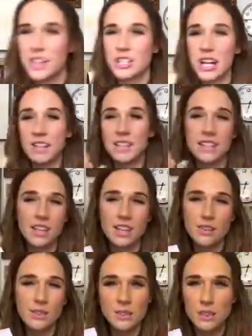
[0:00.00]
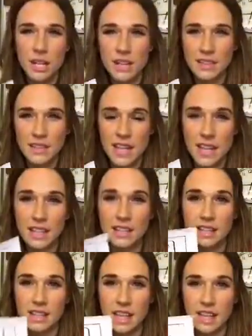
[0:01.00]
a checklist that you do during the day
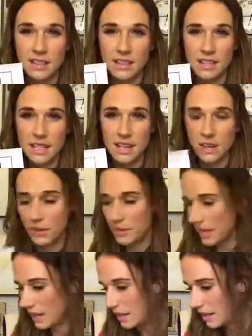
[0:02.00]
to like get the day going.